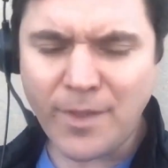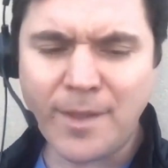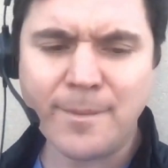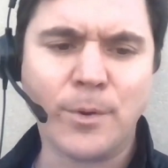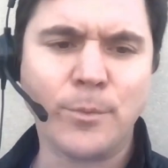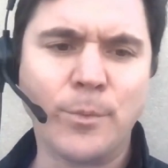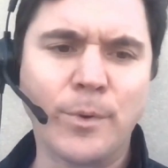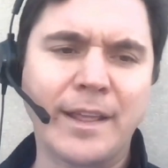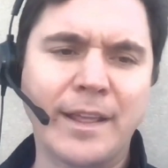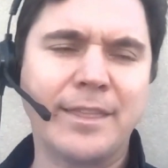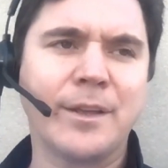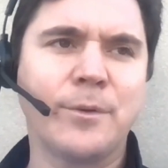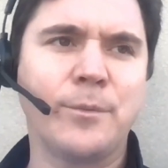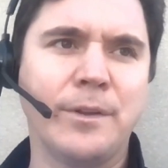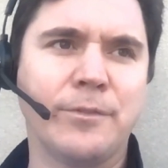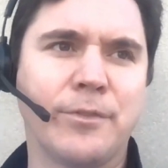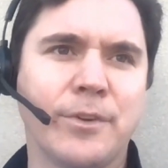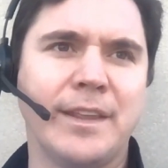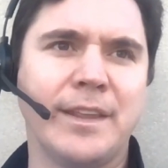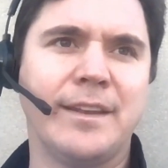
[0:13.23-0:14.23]
But what I think
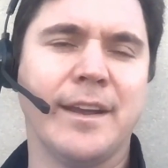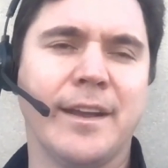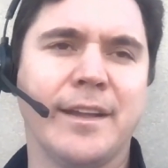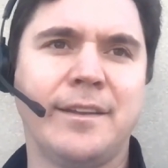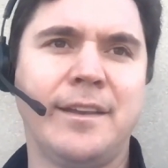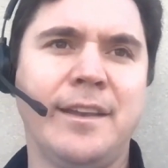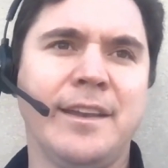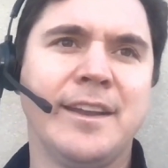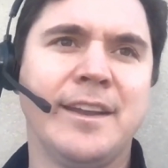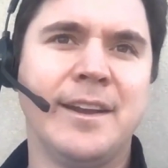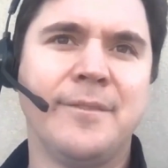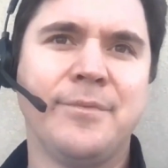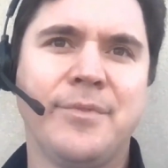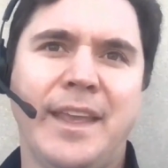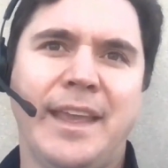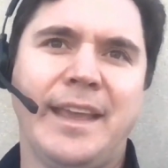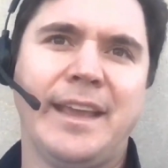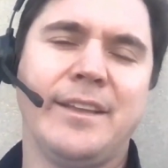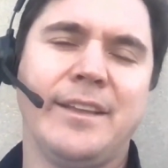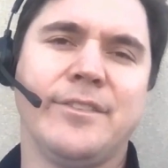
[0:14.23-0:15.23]
we've really done
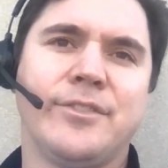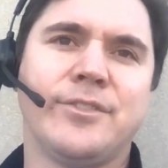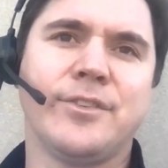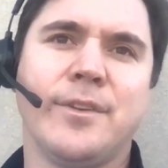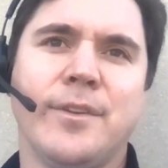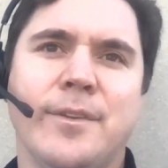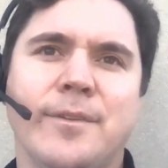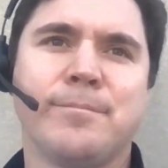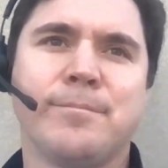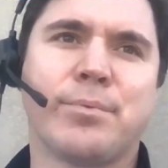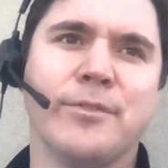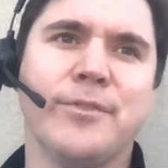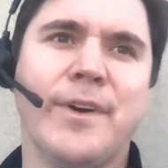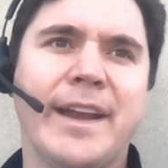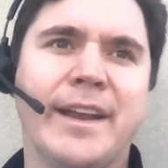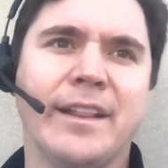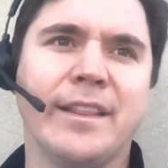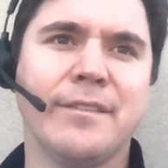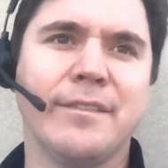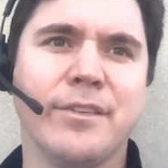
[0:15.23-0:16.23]
is
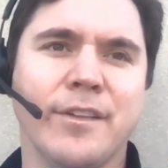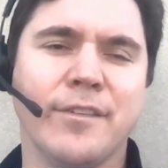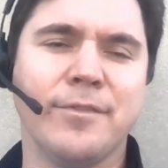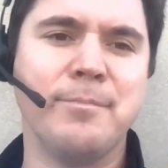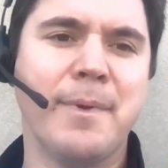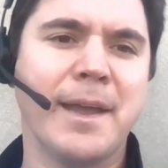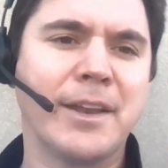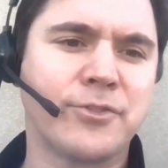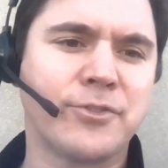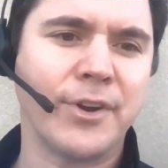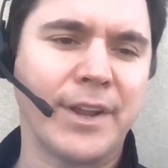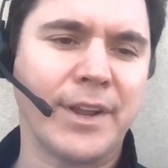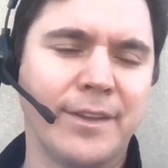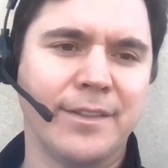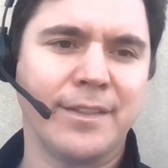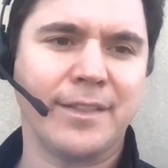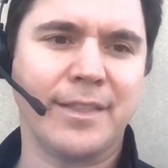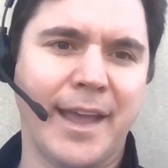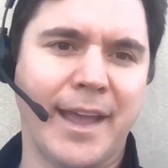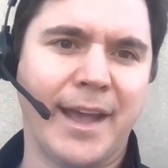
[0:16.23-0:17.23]
provide a level of metric
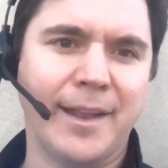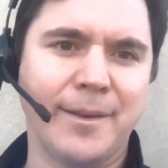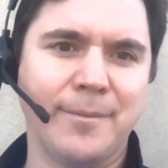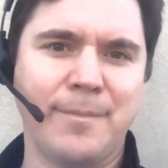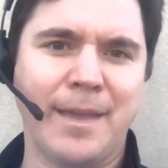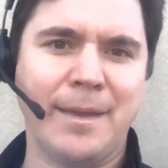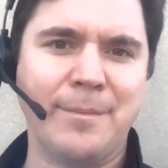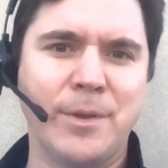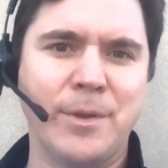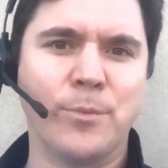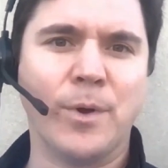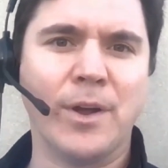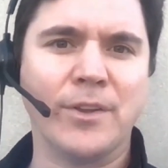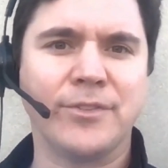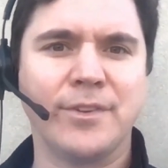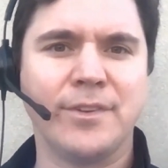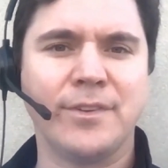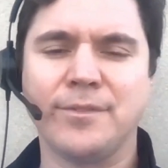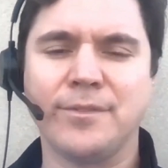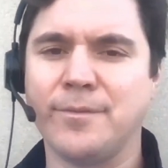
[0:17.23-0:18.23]
that maybe
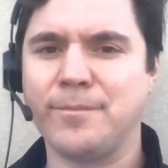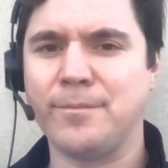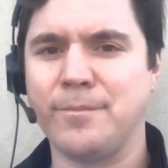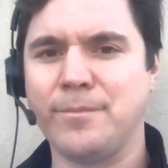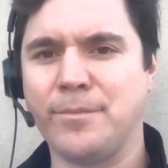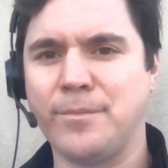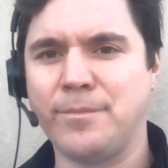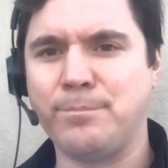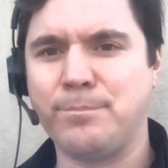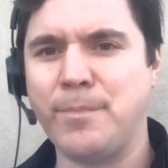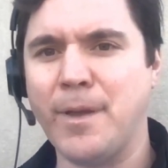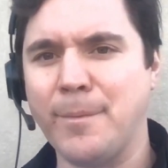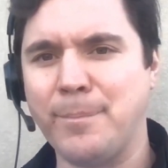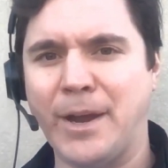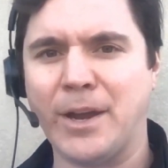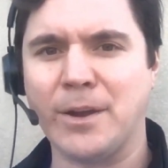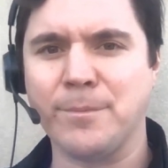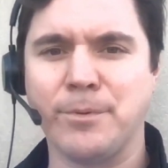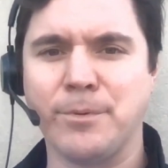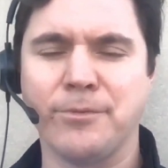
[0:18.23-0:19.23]
wasn't
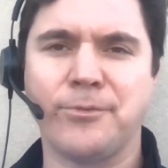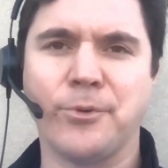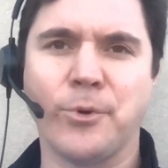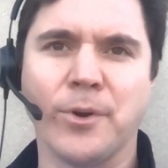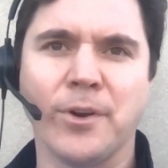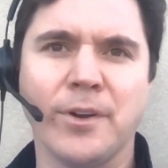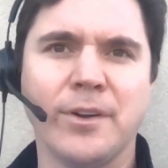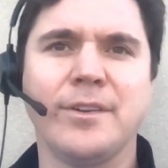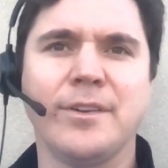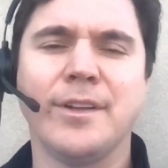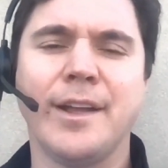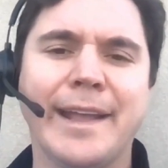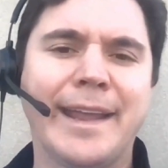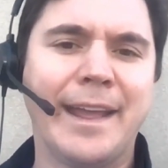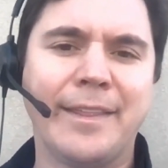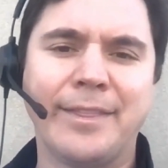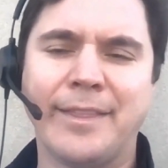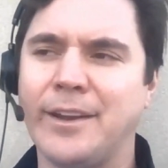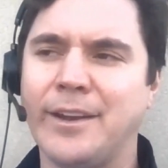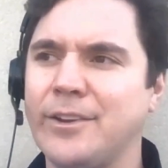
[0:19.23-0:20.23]
apparent before.
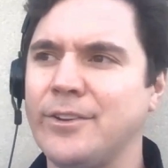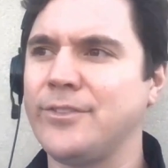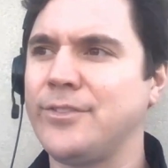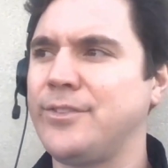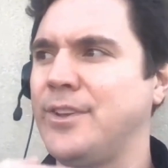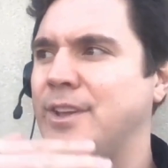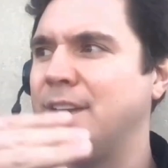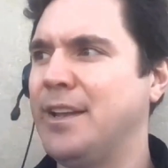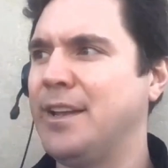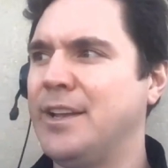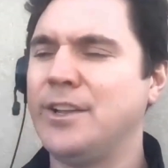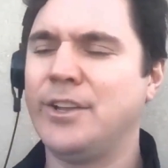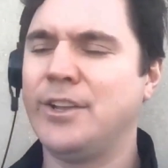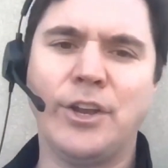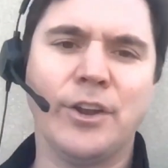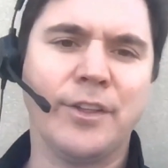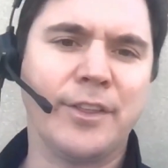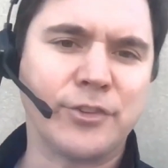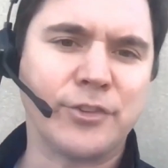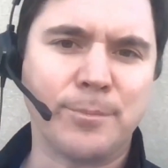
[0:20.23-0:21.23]
Again, there's,
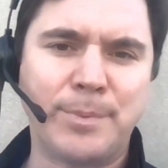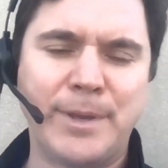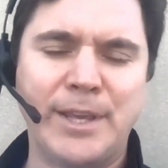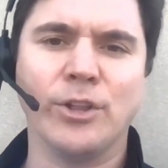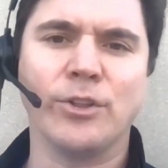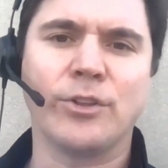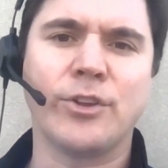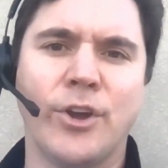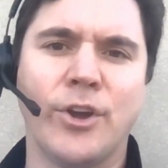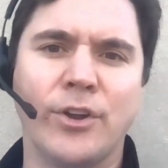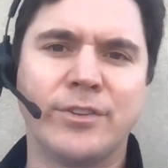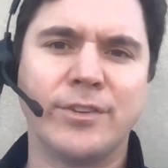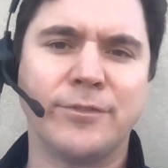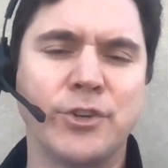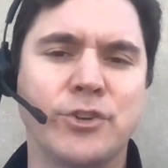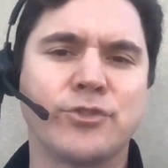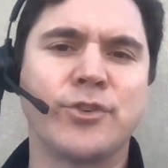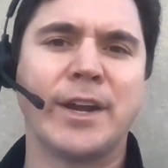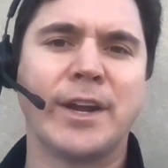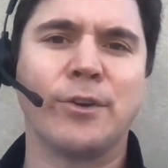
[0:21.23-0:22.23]
you know, there's appeal codes if
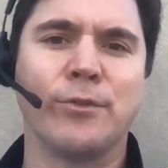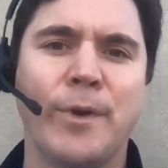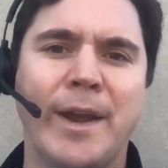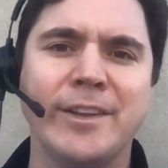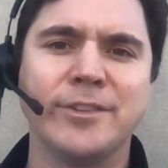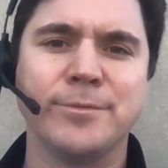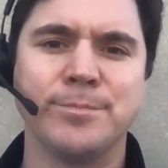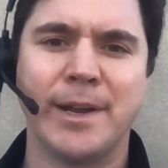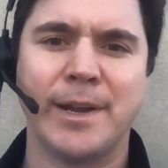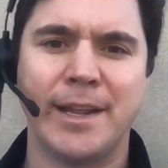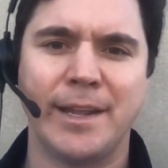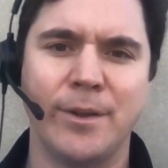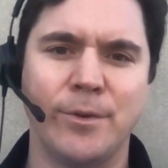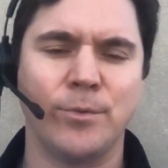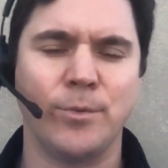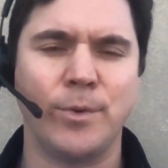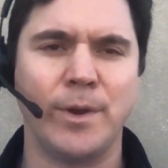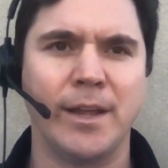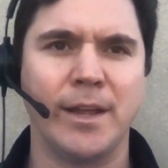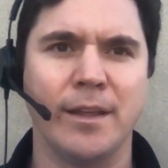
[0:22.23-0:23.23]
you're trying to raise money
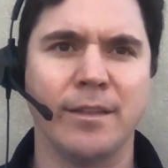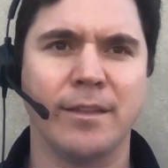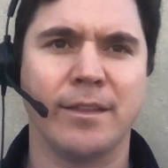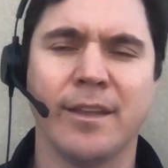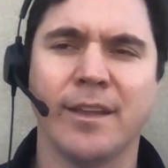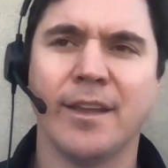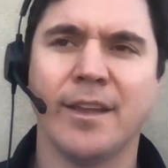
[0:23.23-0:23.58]
with